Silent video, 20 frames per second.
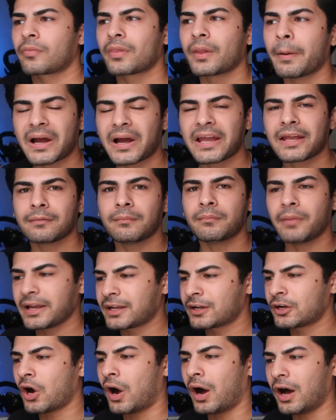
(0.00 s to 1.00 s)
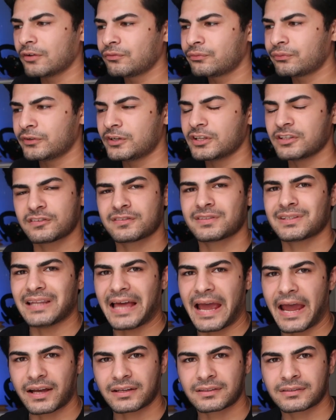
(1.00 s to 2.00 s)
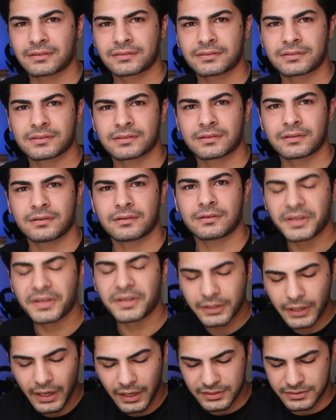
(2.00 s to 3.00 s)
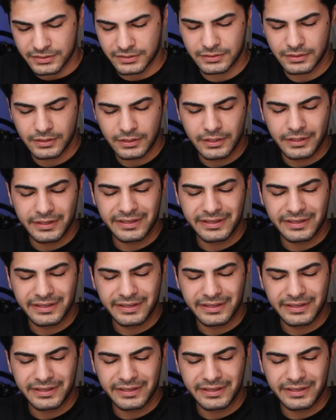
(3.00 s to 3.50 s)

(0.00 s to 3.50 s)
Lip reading: my confidence lacks, because